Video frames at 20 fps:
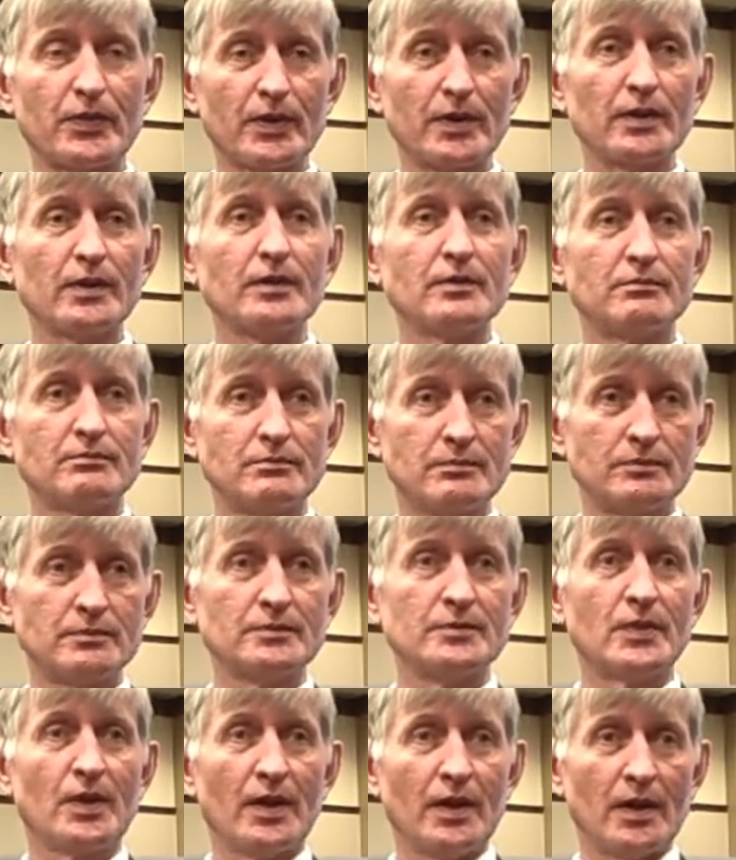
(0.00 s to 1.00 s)
feel
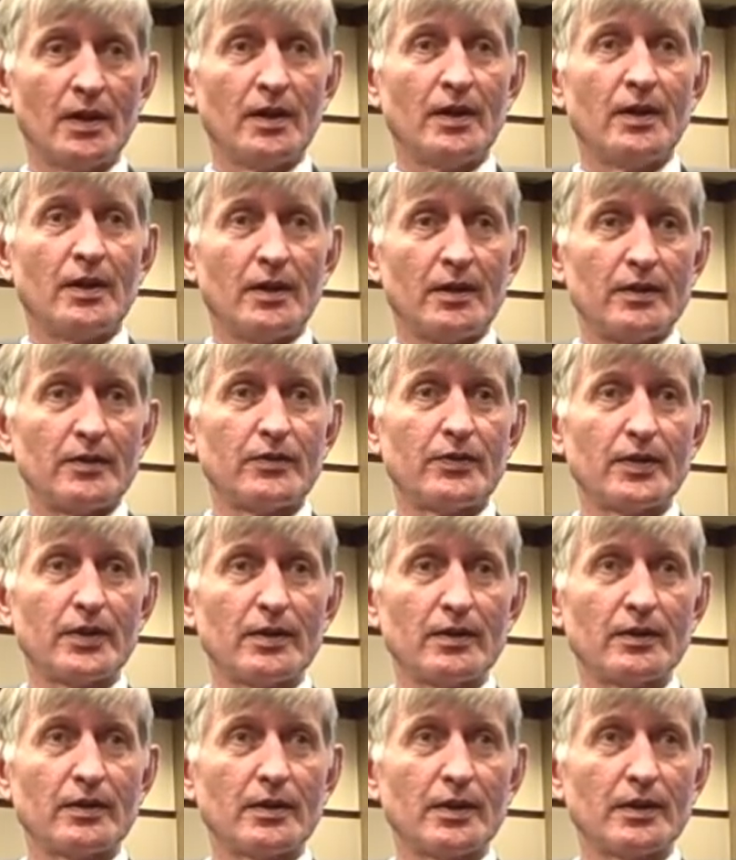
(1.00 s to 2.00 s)

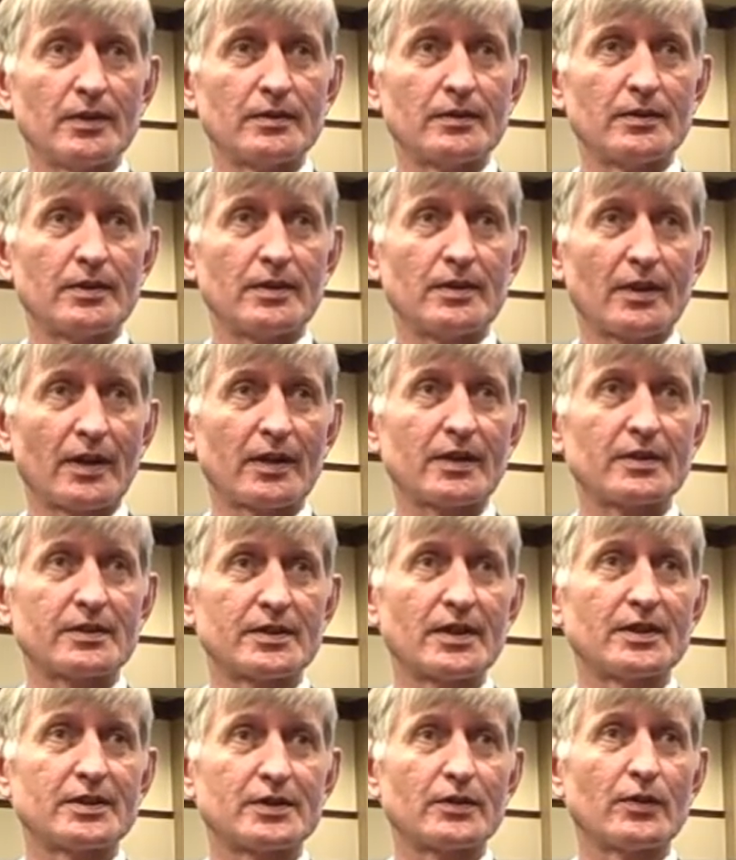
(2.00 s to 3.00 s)
like a
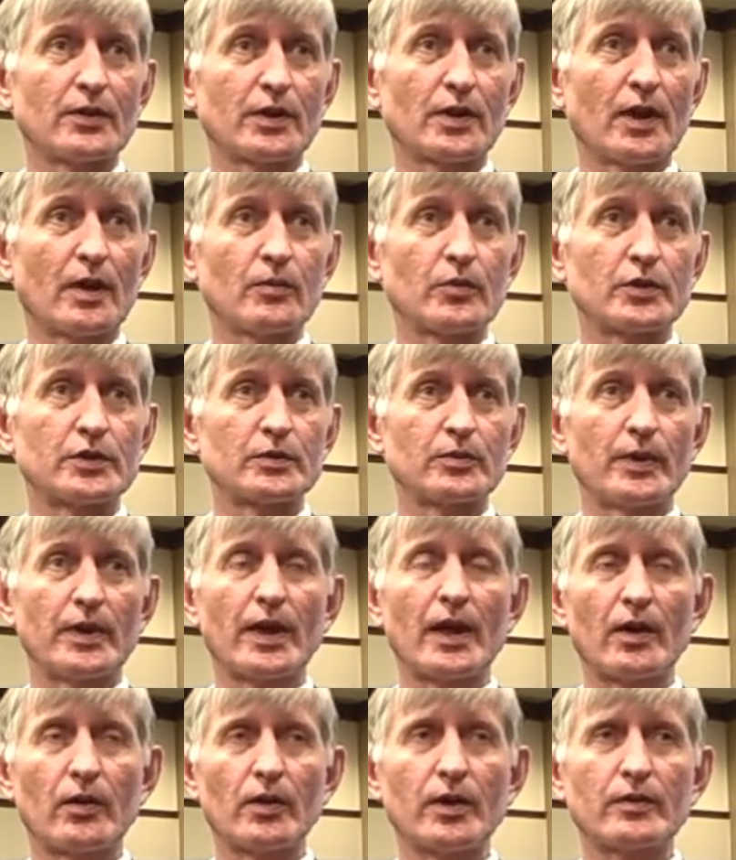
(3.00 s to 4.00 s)
sense of
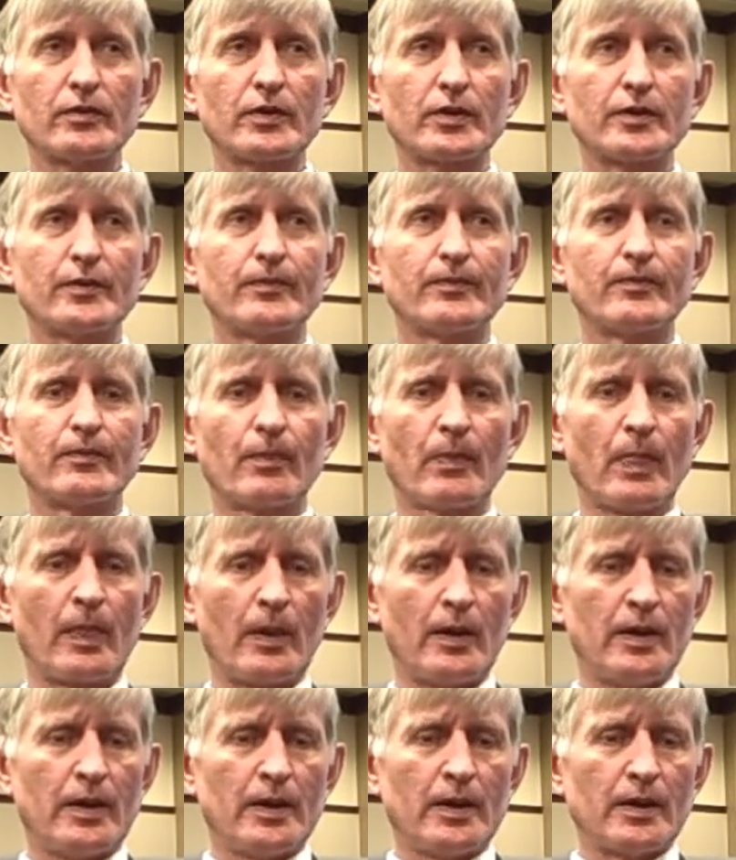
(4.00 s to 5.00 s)
accomplishment. However,
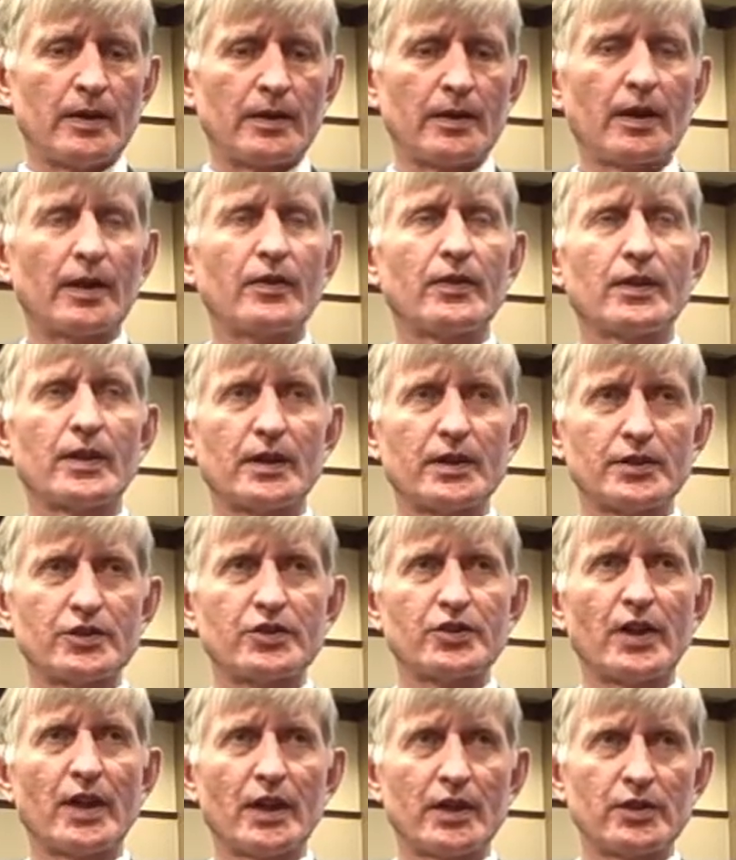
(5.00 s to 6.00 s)
nothing
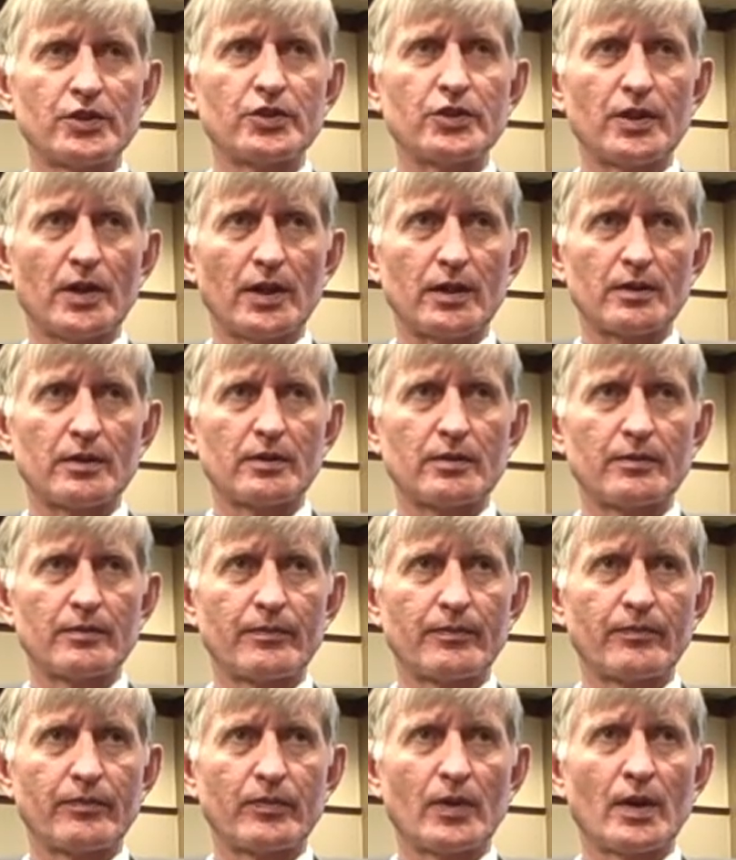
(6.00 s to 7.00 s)
has changed yet.
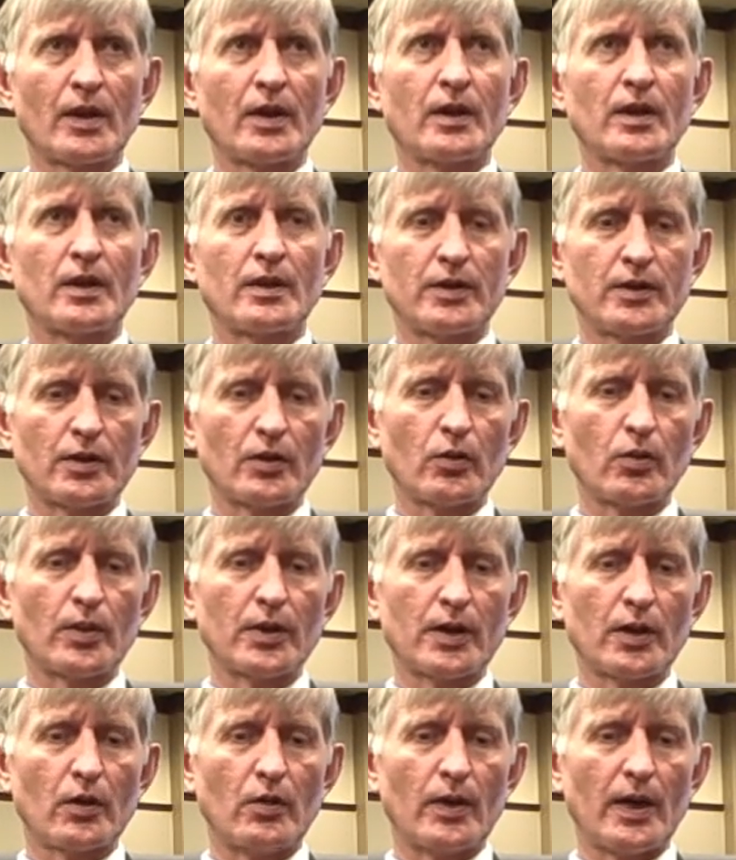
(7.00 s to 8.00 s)
Until
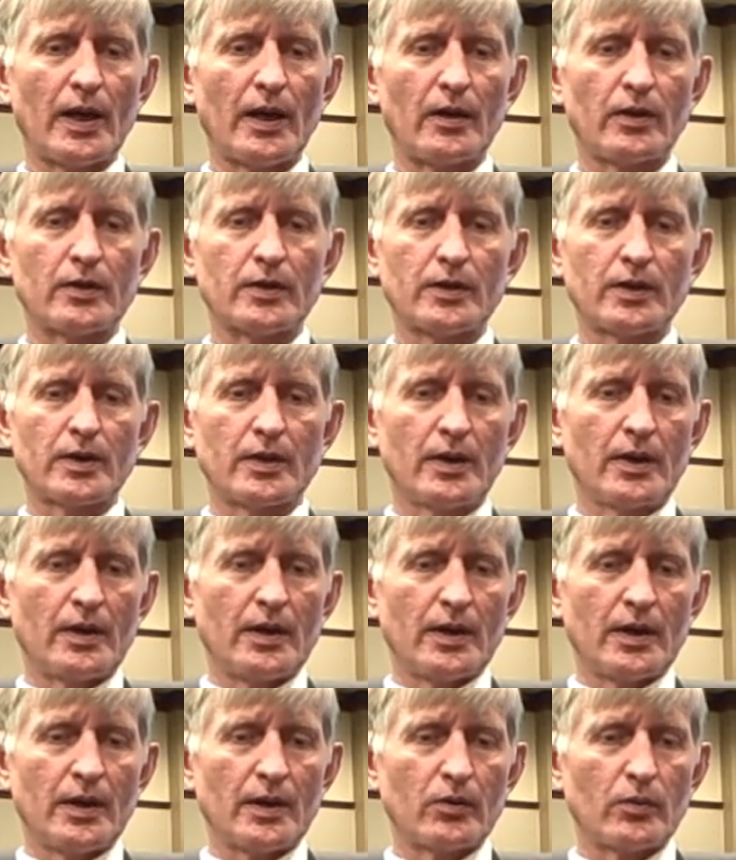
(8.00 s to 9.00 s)
we go out
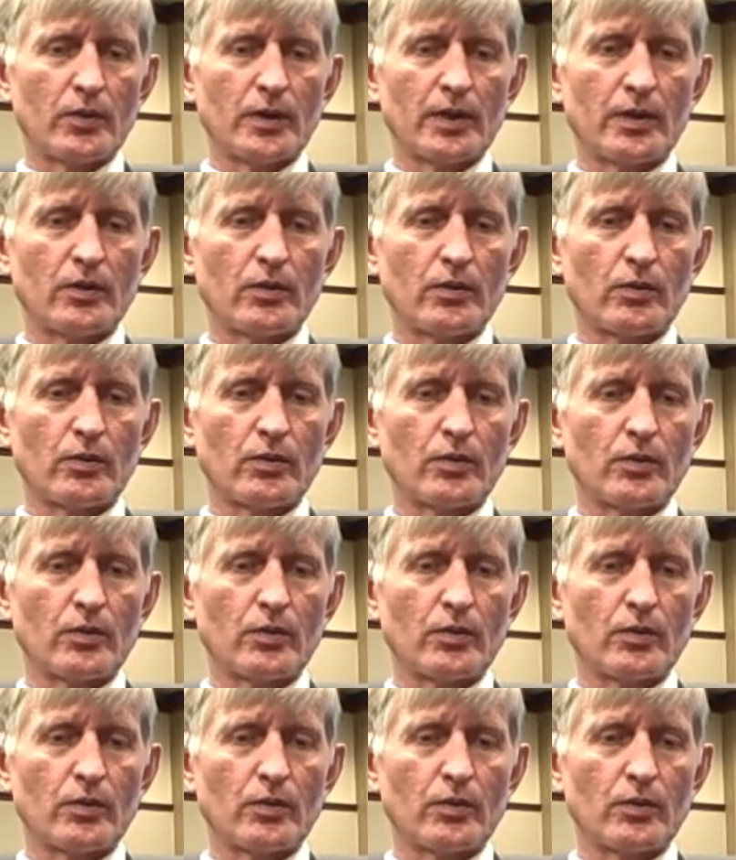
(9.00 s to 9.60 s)
and we